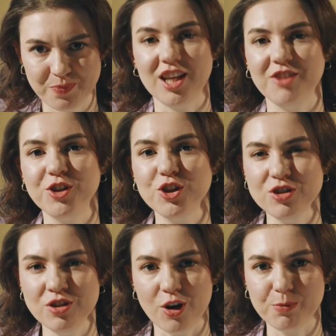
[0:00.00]
If you
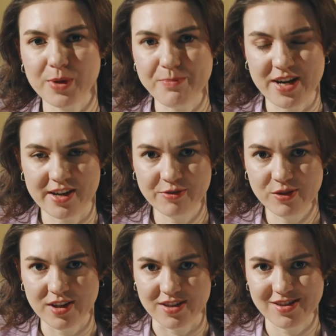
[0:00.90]
do not prepare
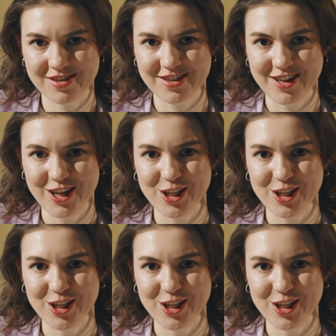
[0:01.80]
for this,